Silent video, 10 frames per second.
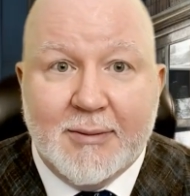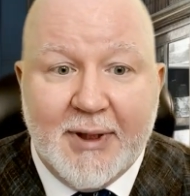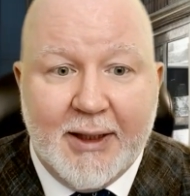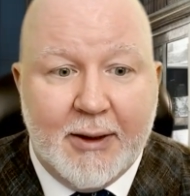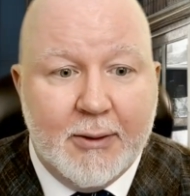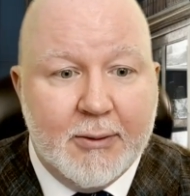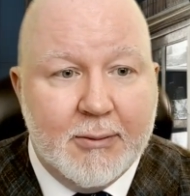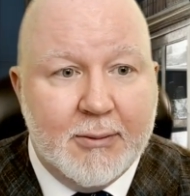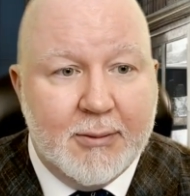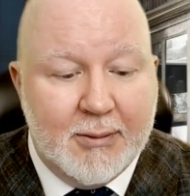Thank
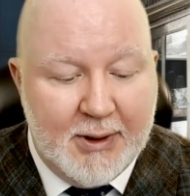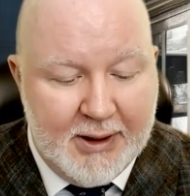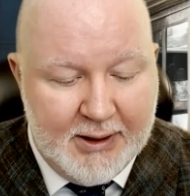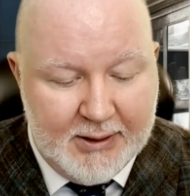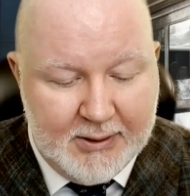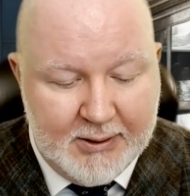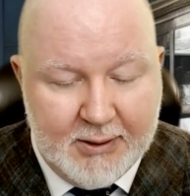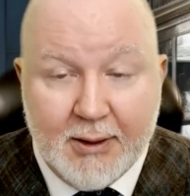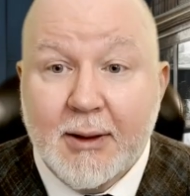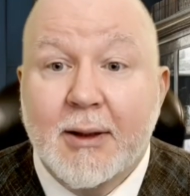you
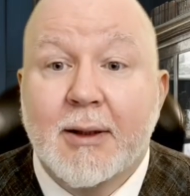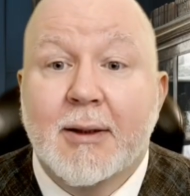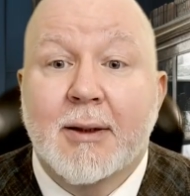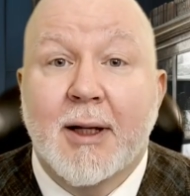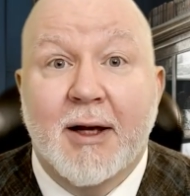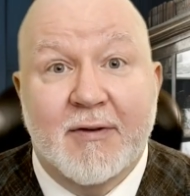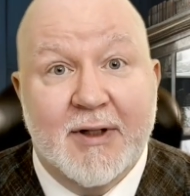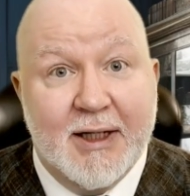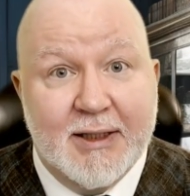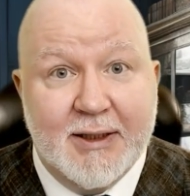and have a
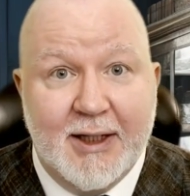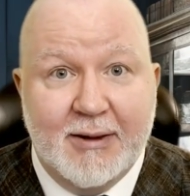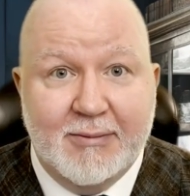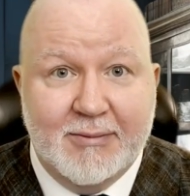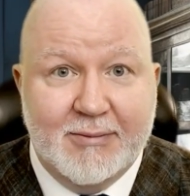nice day.